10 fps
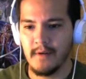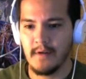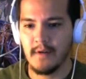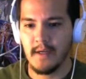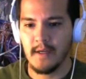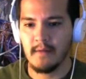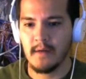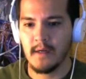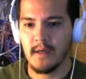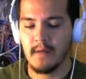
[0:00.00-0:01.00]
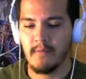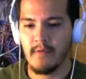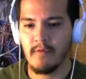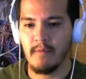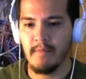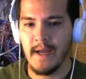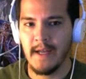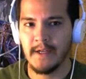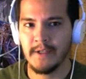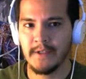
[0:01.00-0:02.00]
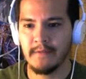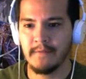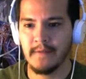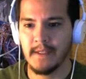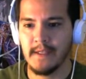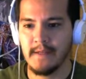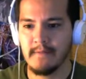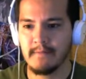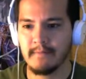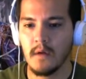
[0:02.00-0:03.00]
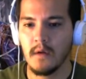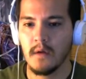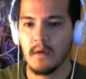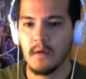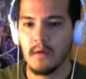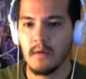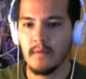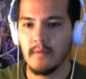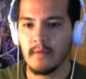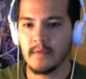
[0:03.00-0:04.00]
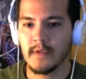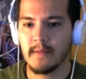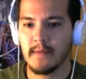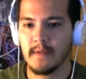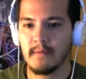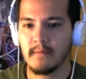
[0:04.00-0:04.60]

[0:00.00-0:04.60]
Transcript: Okay, um, we will banish the Fuzzy. Normal summon.